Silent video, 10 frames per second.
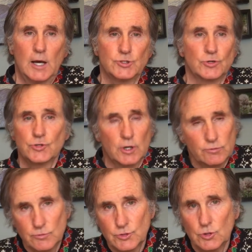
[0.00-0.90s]

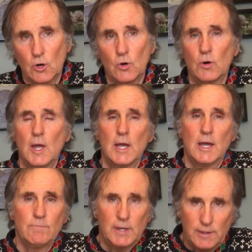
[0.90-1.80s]
Jean-Jacques Rousseau,
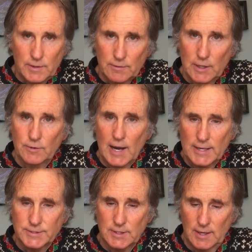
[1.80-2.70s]
and many of the great
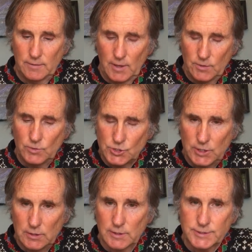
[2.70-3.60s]
crafts in
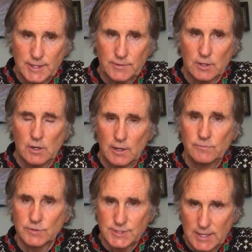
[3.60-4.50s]
which he looks at the
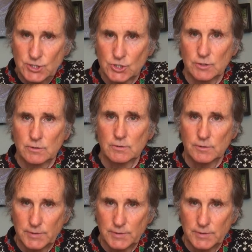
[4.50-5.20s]
conversation